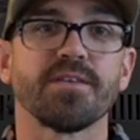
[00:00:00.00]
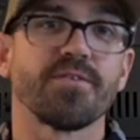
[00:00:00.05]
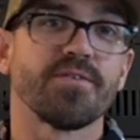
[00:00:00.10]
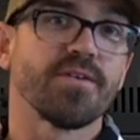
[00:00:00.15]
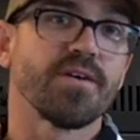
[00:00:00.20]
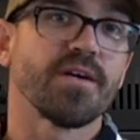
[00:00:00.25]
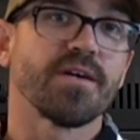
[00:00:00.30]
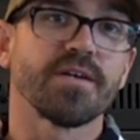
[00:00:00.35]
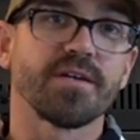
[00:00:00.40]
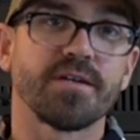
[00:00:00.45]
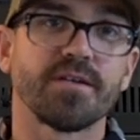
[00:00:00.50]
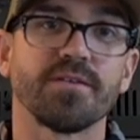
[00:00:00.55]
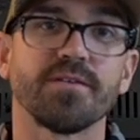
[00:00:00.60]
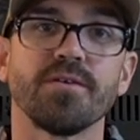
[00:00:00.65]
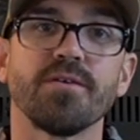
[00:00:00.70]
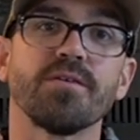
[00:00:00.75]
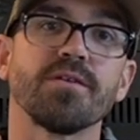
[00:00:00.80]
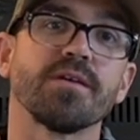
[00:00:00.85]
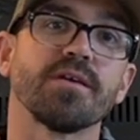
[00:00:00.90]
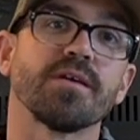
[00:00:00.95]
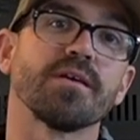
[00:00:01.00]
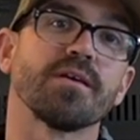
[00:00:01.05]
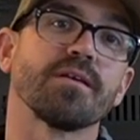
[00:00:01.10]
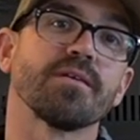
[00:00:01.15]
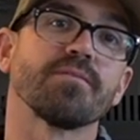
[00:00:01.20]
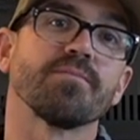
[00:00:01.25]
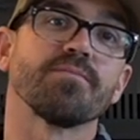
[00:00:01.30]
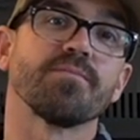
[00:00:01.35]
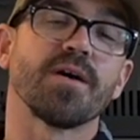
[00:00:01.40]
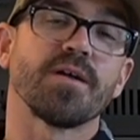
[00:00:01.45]
they're not
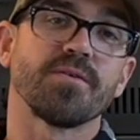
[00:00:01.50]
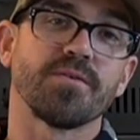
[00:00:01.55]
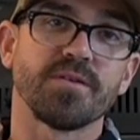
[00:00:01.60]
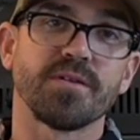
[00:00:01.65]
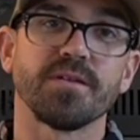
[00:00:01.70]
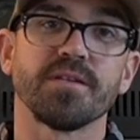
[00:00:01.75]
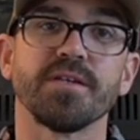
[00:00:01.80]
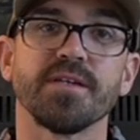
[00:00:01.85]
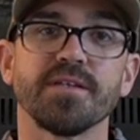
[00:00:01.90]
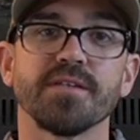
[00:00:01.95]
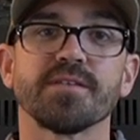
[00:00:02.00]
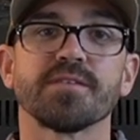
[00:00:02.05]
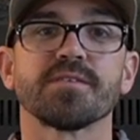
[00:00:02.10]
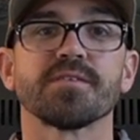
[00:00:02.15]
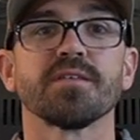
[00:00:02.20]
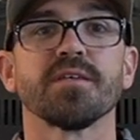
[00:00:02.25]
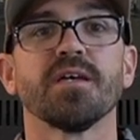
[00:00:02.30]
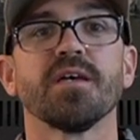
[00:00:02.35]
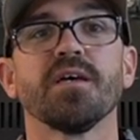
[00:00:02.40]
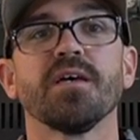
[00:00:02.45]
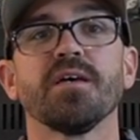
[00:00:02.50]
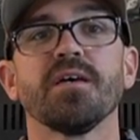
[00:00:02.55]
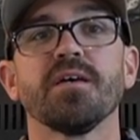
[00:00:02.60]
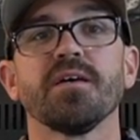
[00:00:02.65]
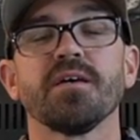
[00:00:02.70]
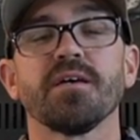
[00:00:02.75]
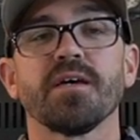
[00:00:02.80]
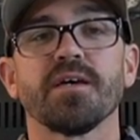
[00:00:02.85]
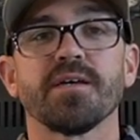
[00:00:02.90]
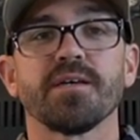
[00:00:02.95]
including metal cleats
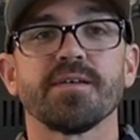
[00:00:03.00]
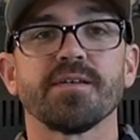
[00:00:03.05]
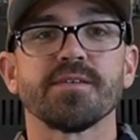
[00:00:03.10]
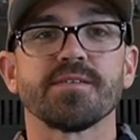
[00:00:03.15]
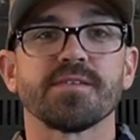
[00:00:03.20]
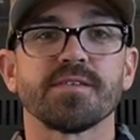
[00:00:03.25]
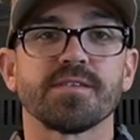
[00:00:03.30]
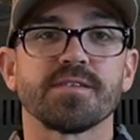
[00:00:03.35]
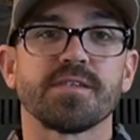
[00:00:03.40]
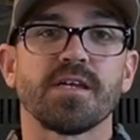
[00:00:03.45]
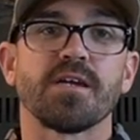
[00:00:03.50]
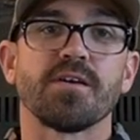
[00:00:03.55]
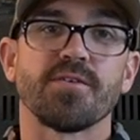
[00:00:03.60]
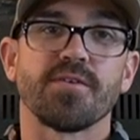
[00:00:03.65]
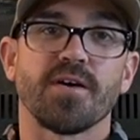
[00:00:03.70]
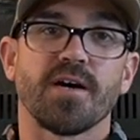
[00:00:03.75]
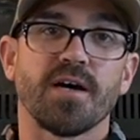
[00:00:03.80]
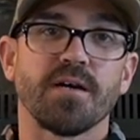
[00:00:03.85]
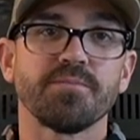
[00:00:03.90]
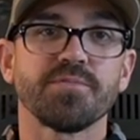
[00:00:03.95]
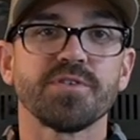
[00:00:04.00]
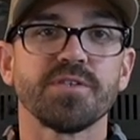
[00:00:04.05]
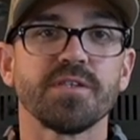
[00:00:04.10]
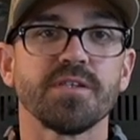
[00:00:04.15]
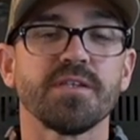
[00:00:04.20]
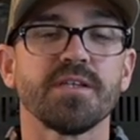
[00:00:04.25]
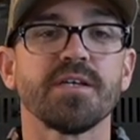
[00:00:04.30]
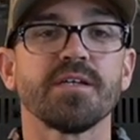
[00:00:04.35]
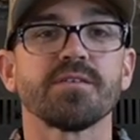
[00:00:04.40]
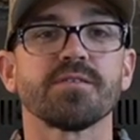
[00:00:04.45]
as a standard option
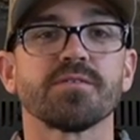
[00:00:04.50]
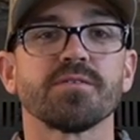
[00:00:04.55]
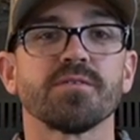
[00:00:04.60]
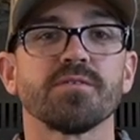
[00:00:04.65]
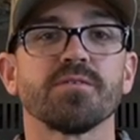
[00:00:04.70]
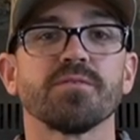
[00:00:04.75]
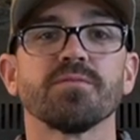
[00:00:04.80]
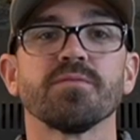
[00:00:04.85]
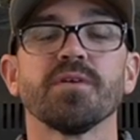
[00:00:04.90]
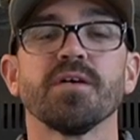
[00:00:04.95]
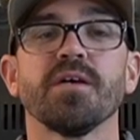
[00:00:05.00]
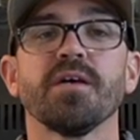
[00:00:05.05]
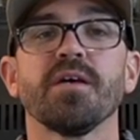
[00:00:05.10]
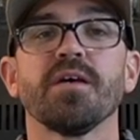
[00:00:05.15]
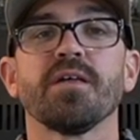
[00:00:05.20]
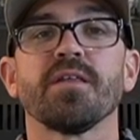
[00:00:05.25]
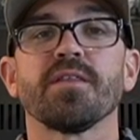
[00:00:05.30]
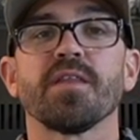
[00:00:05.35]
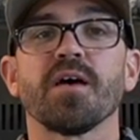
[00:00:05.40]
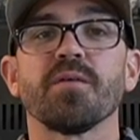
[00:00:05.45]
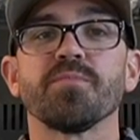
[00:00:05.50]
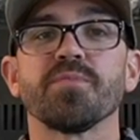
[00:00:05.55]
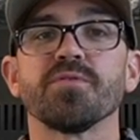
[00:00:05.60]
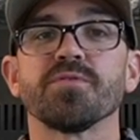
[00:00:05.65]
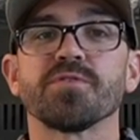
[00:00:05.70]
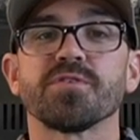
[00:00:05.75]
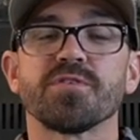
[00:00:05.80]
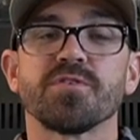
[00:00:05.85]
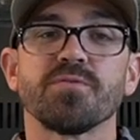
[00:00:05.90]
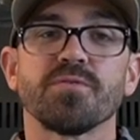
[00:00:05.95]
in that, so that
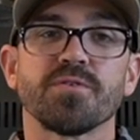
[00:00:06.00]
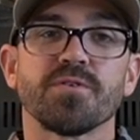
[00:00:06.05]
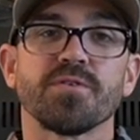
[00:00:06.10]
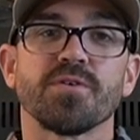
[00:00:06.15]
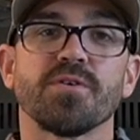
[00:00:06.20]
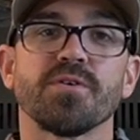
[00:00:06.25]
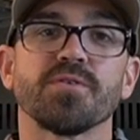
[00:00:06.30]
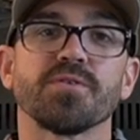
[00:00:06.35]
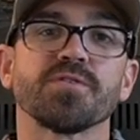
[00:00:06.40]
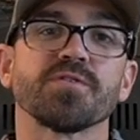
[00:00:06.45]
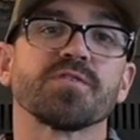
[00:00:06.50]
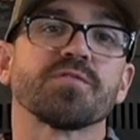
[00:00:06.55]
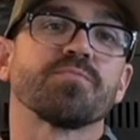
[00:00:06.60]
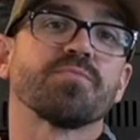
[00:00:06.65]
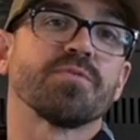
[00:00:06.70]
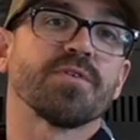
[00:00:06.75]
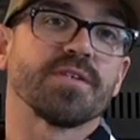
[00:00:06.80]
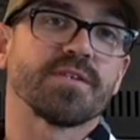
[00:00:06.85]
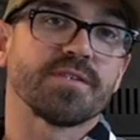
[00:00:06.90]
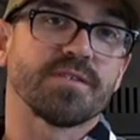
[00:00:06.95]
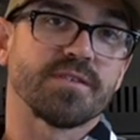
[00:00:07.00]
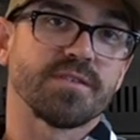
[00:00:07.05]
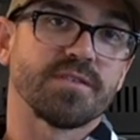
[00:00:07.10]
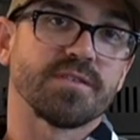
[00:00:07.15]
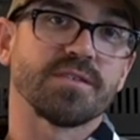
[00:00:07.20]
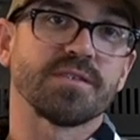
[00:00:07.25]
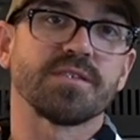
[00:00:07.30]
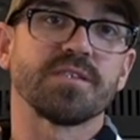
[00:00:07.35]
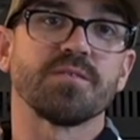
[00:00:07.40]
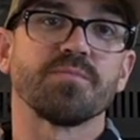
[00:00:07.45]
boot's $200 plus the
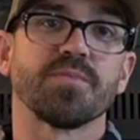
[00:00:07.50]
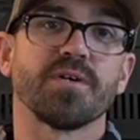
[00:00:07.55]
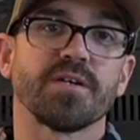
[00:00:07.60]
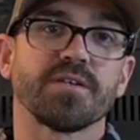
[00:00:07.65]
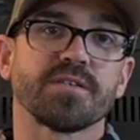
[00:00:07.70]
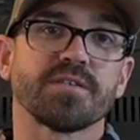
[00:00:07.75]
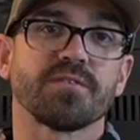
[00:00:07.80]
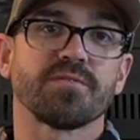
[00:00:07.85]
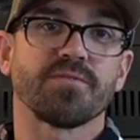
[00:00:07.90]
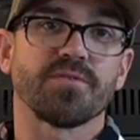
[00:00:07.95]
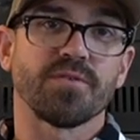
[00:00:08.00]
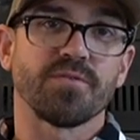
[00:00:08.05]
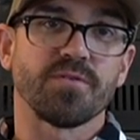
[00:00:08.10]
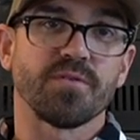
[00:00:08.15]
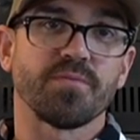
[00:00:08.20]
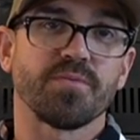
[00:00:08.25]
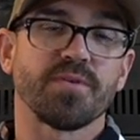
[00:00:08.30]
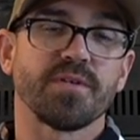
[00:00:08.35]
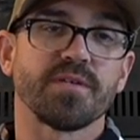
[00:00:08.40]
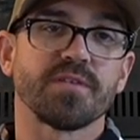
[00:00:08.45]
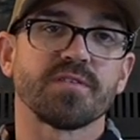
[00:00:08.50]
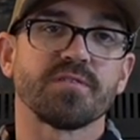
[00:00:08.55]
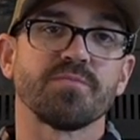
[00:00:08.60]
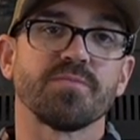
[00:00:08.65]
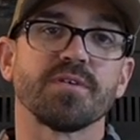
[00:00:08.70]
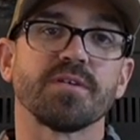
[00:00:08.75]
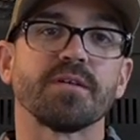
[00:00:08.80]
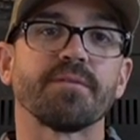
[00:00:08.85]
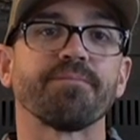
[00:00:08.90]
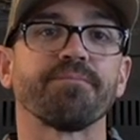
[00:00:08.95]
$60 for the
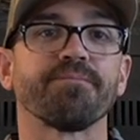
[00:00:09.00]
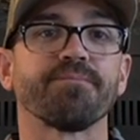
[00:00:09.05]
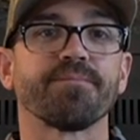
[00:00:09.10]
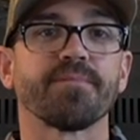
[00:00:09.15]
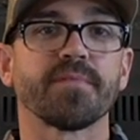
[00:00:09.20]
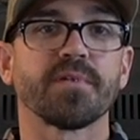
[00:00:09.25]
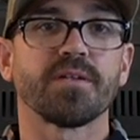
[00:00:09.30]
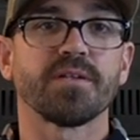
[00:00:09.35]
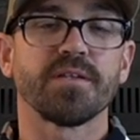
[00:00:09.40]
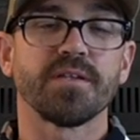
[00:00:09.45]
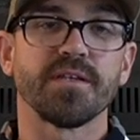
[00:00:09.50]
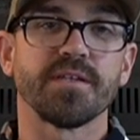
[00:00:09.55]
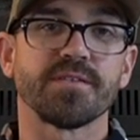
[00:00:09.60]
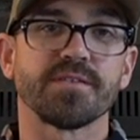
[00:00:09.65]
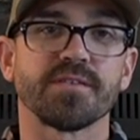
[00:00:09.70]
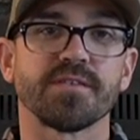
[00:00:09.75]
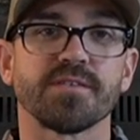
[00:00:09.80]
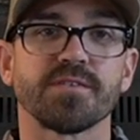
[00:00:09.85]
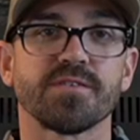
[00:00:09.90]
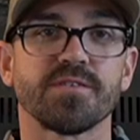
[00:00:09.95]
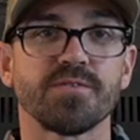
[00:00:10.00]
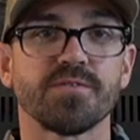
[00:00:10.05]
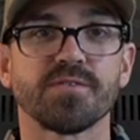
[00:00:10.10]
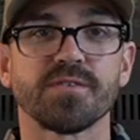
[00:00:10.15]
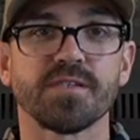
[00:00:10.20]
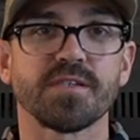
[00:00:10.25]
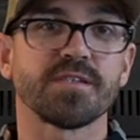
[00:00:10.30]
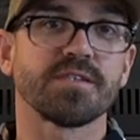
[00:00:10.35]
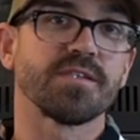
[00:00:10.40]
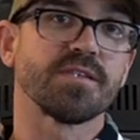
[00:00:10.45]
replacement cleats. It's
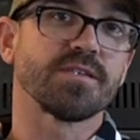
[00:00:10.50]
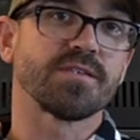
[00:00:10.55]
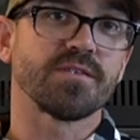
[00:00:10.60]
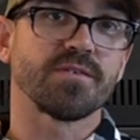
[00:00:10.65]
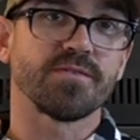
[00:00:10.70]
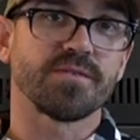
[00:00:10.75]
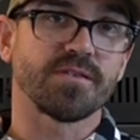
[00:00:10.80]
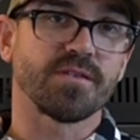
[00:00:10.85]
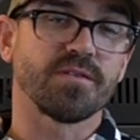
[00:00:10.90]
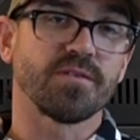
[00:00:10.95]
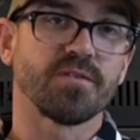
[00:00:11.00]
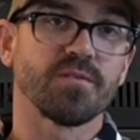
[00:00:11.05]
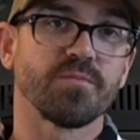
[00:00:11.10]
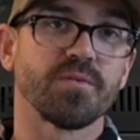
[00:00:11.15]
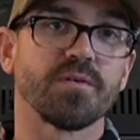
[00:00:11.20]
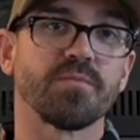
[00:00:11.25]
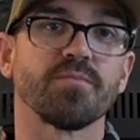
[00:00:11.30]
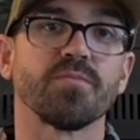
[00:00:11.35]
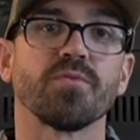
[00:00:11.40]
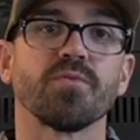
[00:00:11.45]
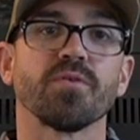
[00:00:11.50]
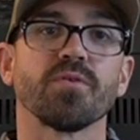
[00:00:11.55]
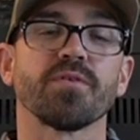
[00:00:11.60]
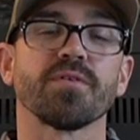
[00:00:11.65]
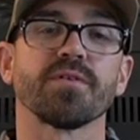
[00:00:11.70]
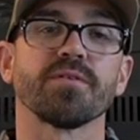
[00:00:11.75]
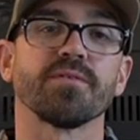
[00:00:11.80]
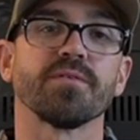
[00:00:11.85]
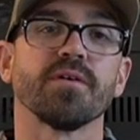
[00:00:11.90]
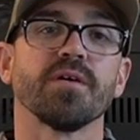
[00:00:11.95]
$260, so it's a little bit more
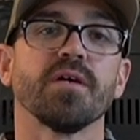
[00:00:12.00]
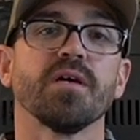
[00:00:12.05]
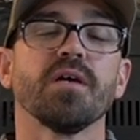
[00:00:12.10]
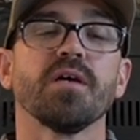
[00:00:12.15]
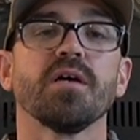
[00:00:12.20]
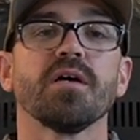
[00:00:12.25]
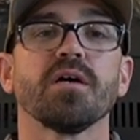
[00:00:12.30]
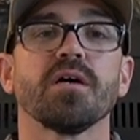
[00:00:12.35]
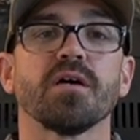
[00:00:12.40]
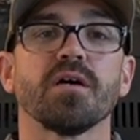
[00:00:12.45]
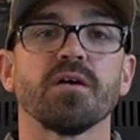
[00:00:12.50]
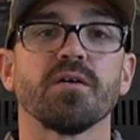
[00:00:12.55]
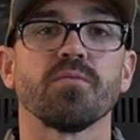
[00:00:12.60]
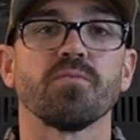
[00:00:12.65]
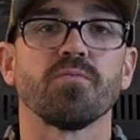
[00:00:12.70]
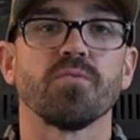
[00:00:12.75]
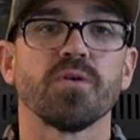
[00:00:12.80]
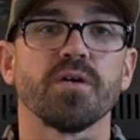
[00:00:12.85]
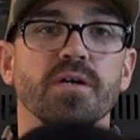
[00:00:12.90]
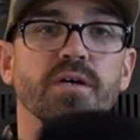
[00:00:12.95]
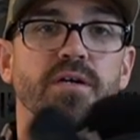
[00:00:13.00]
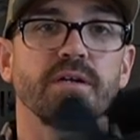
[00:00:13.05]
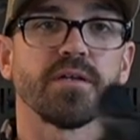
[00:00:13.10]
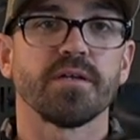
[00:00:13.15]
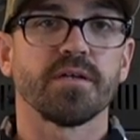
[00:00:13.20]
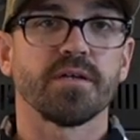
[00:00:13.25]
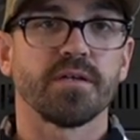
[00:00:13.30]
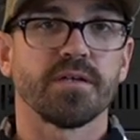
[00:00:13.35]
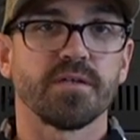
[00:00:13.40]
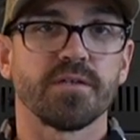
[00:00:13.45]
than what
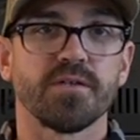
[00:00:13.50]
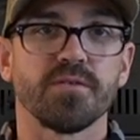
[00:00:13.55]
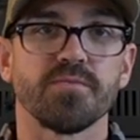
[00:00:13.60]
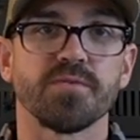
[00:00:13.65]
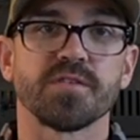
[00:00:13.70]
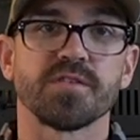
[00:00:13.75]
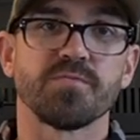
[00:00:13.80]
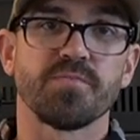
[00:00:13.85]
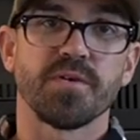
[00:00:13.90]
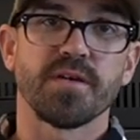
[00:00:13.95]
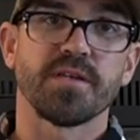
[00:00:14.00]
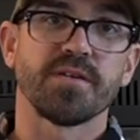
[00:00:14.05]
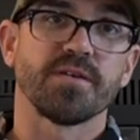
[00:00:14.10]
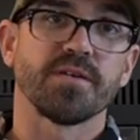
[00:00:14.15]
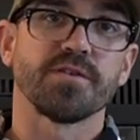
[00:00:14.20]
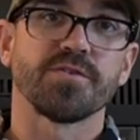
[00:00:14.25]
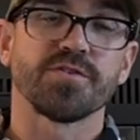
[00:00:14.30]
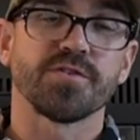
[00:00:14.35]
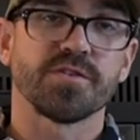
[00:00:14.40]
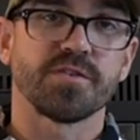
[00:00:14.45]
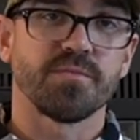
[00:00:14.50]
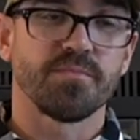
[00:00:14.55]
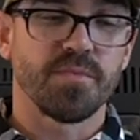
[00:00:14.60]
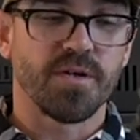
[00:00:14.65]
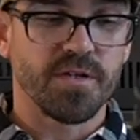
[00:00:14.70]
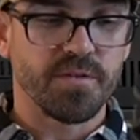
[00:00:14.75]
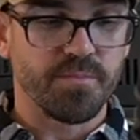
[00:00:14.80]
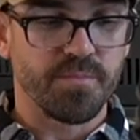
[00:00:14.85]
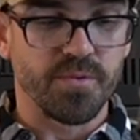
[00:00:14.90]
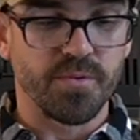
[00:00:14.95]
you would spend on just a
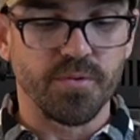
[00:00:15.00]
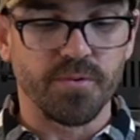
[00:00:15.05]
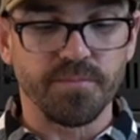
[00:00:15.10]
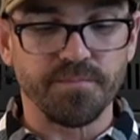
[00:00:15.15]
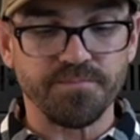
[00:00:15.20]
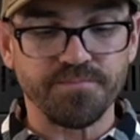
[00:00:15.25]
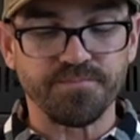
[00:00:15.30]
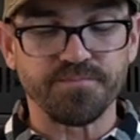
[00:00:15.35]
Muck boot.